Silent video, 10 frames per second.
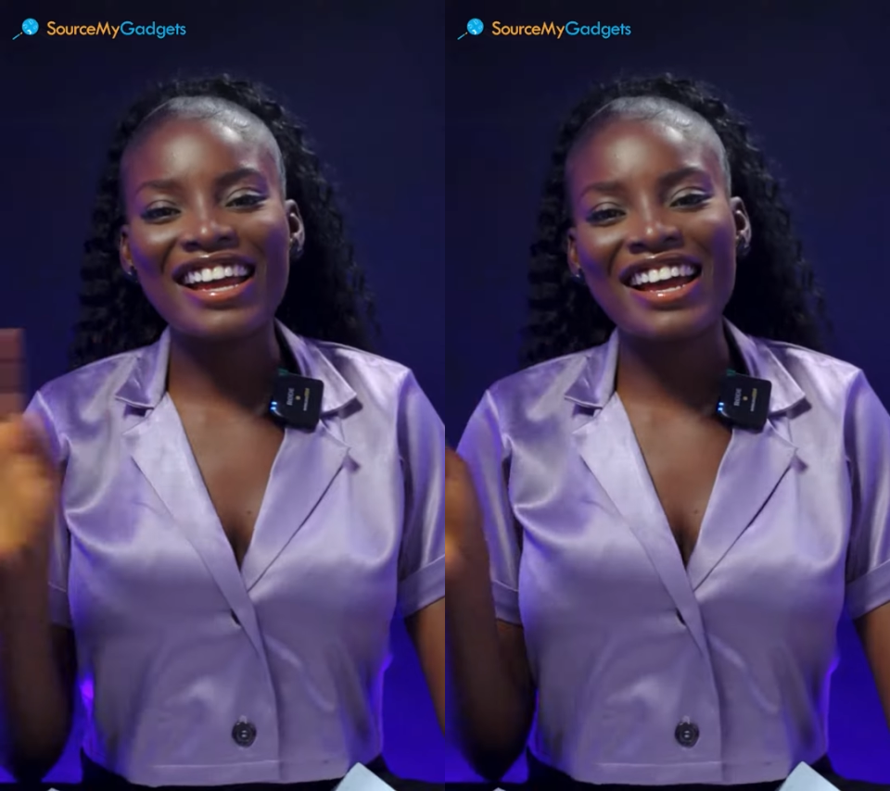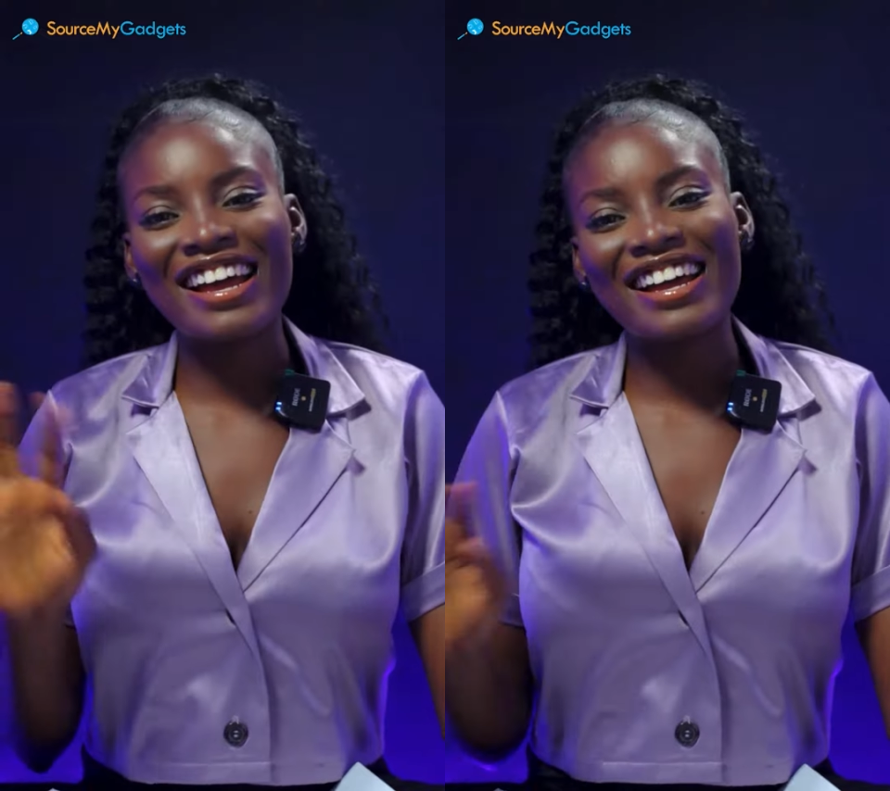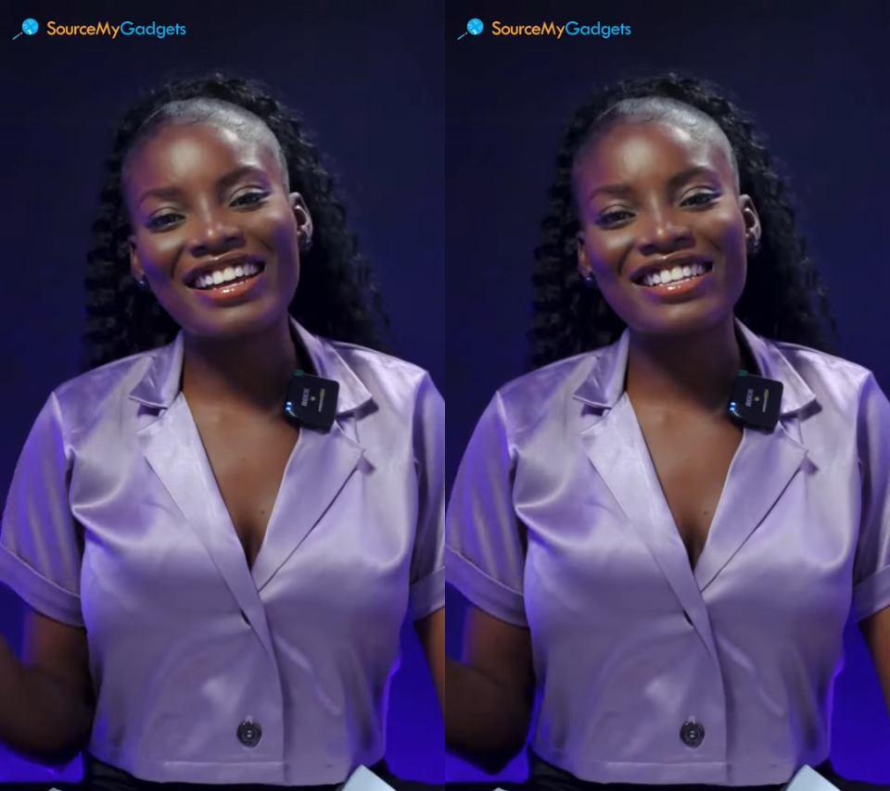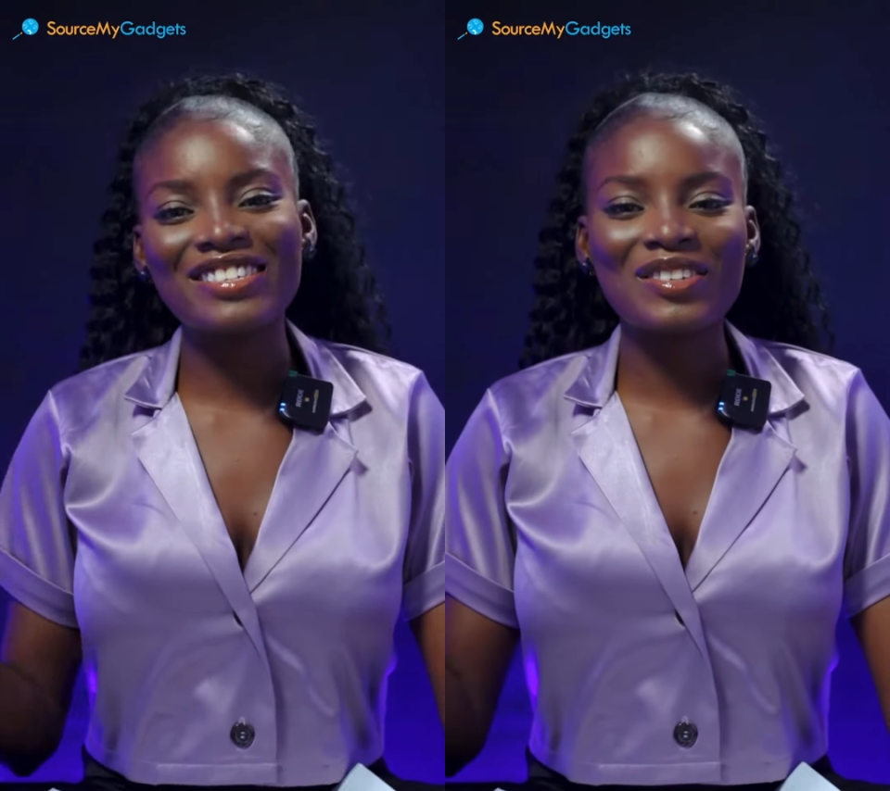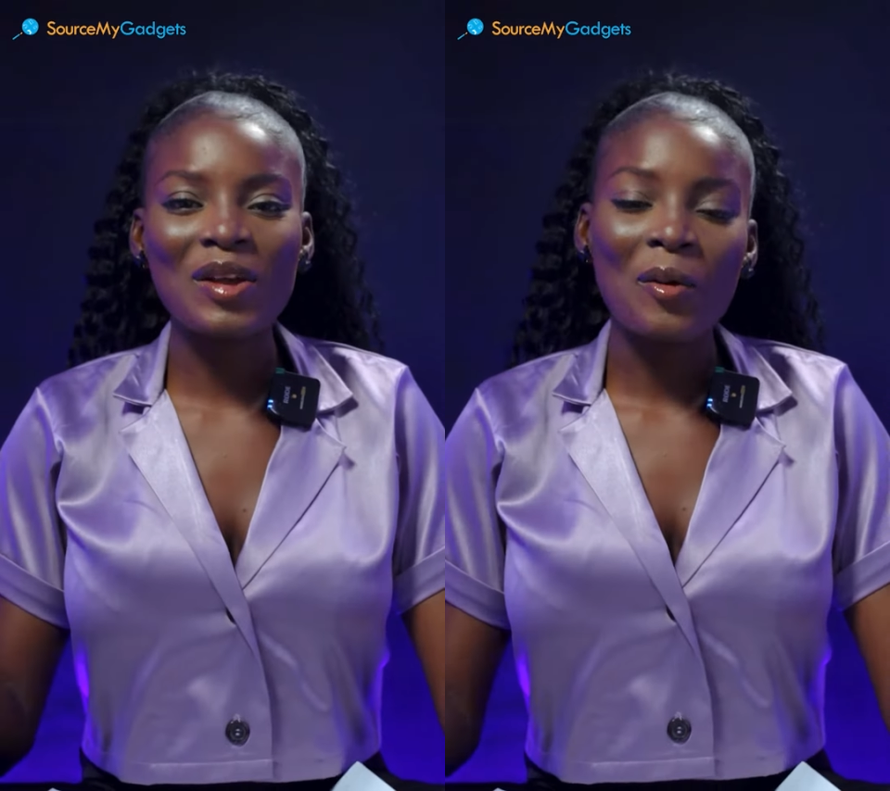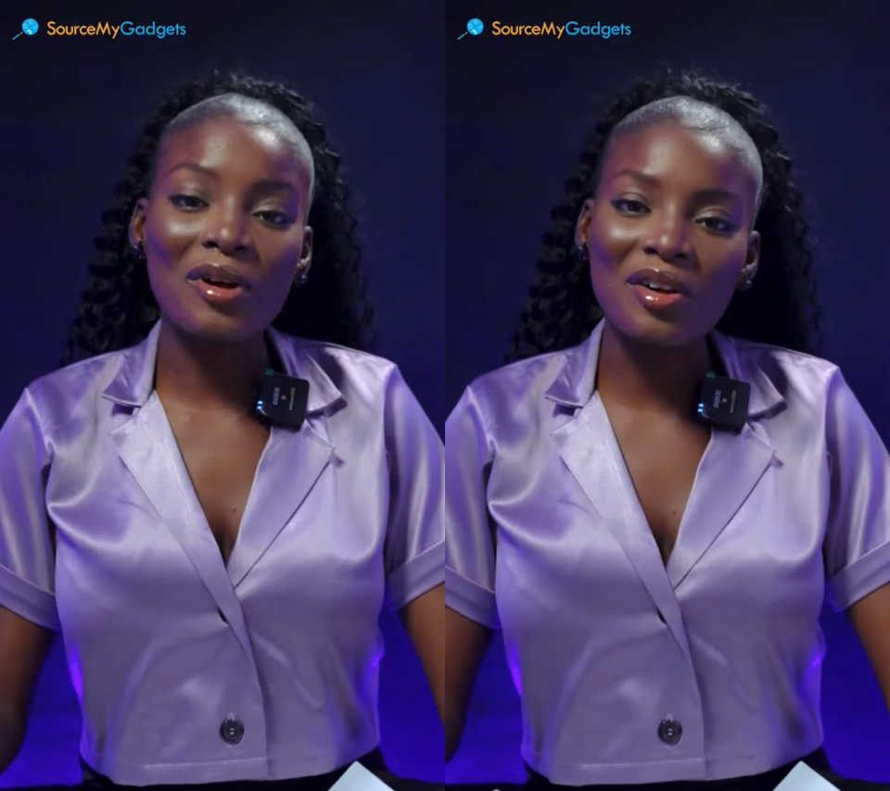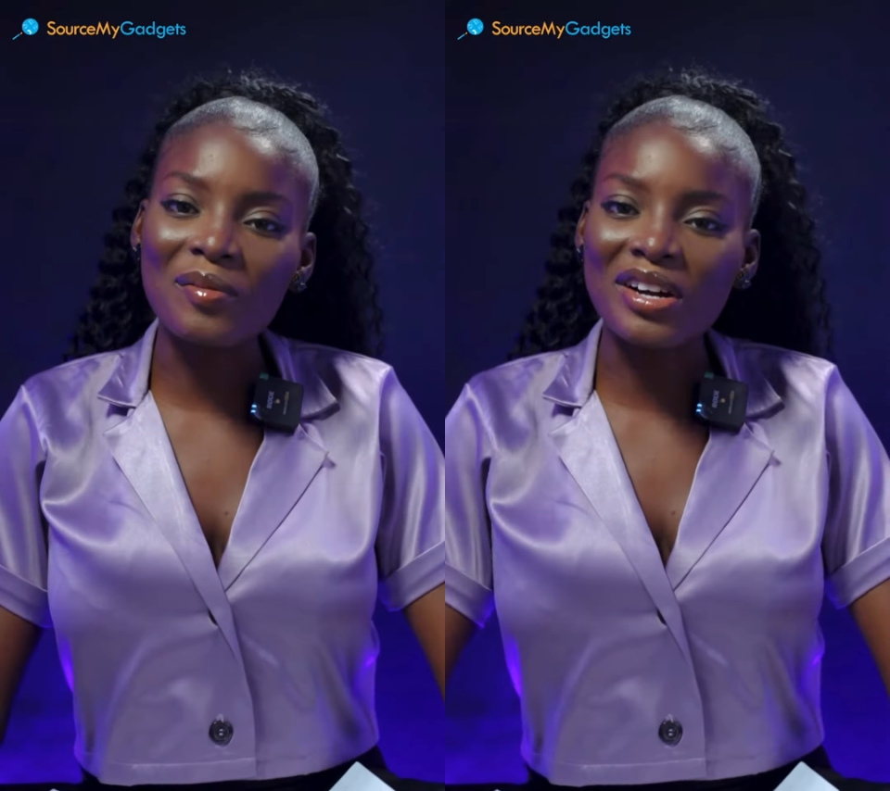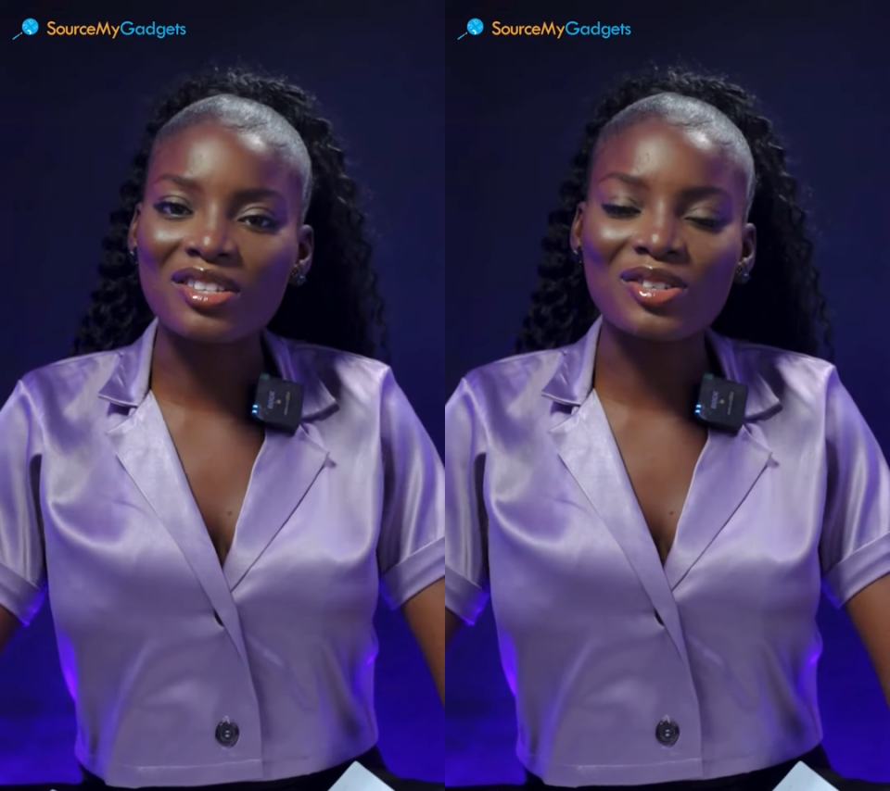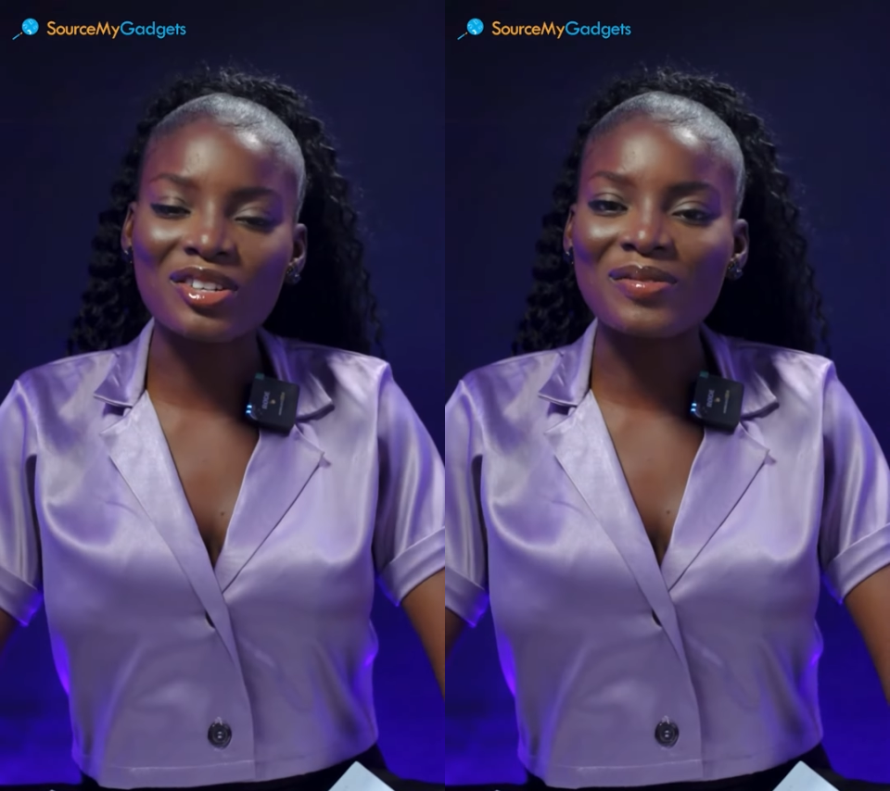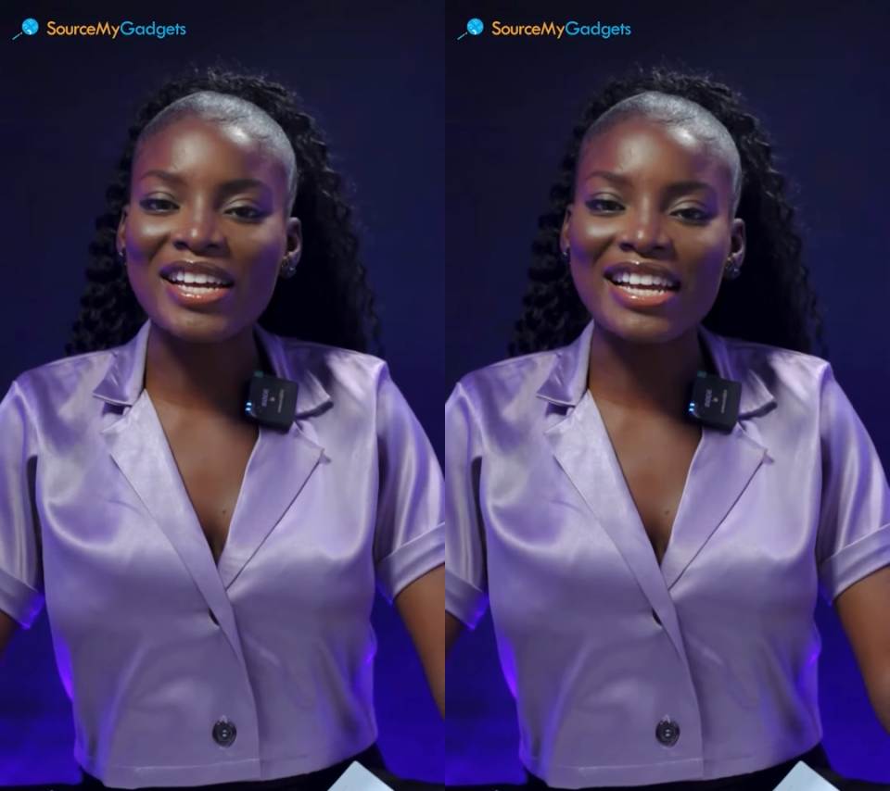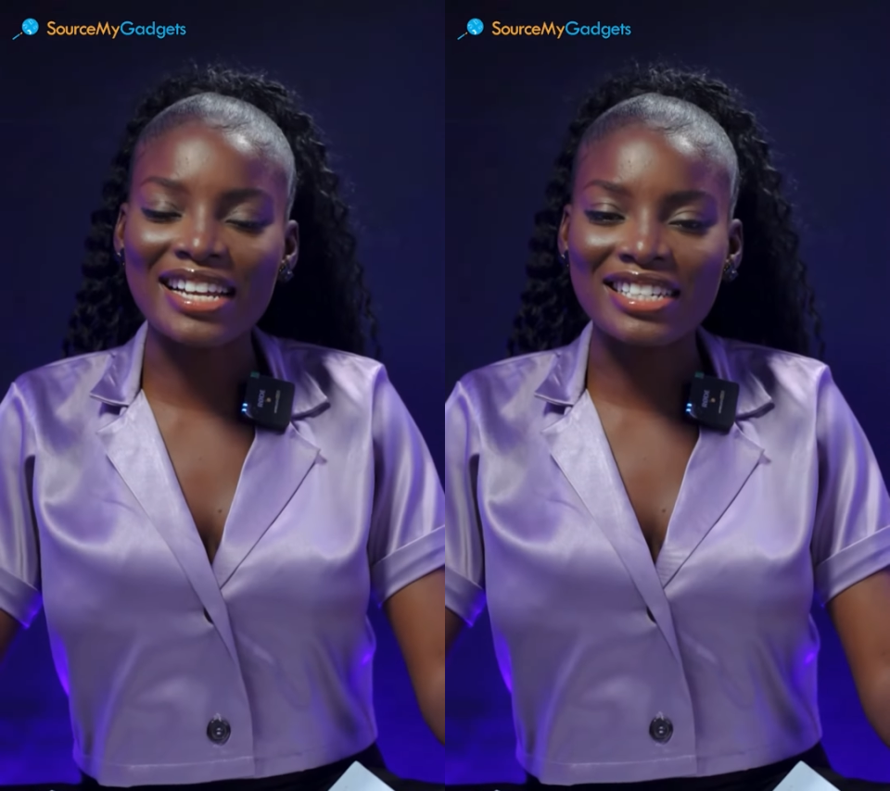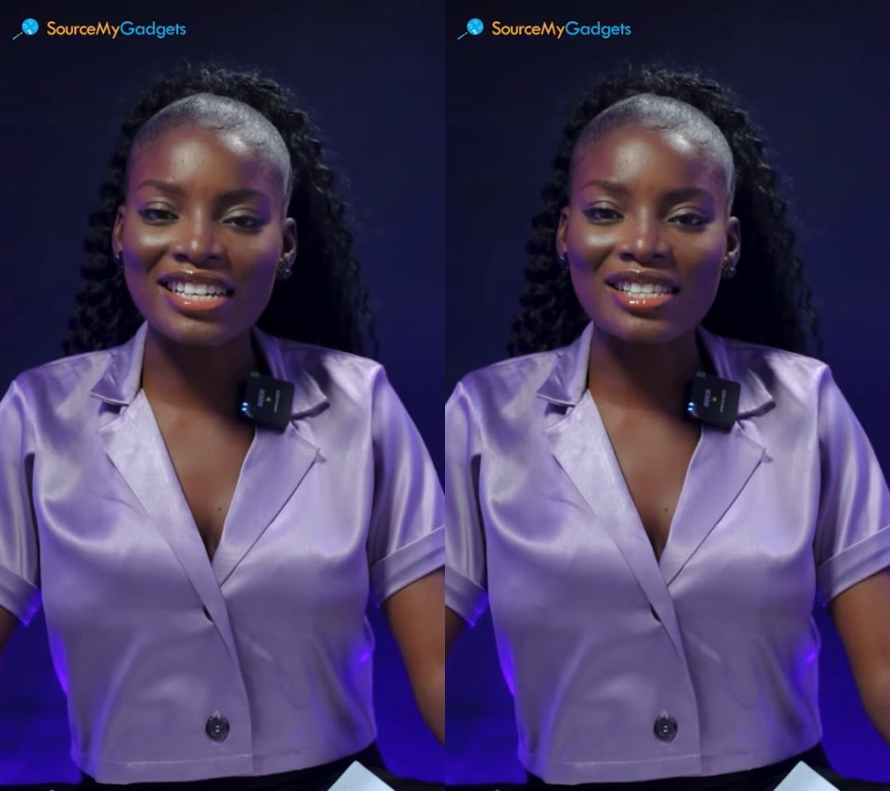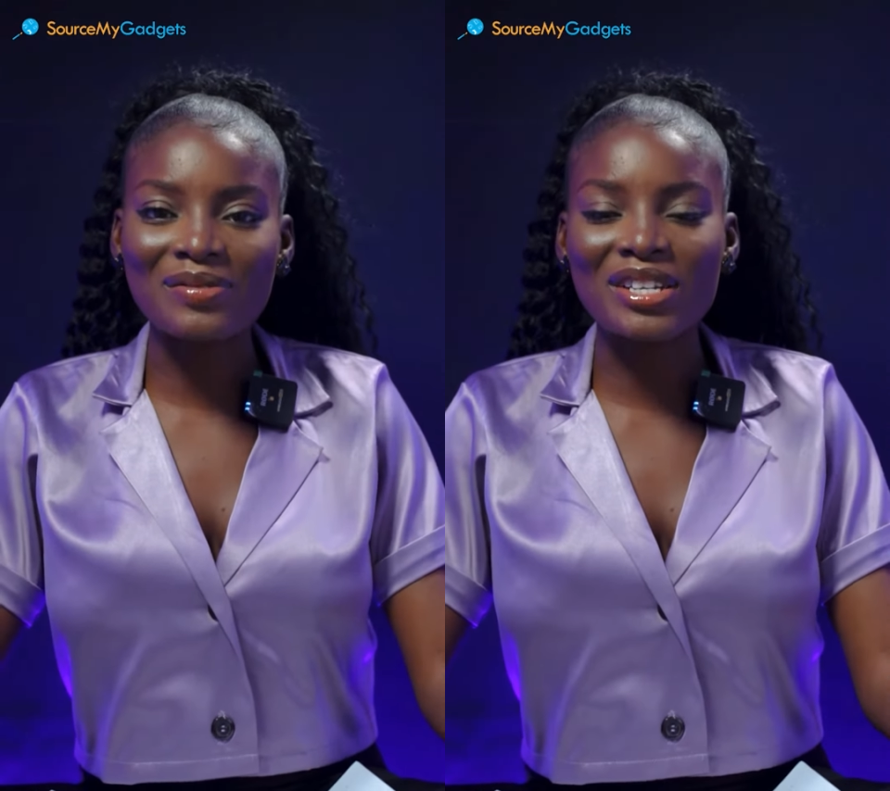guys, welcome back to SourceMyGadgets.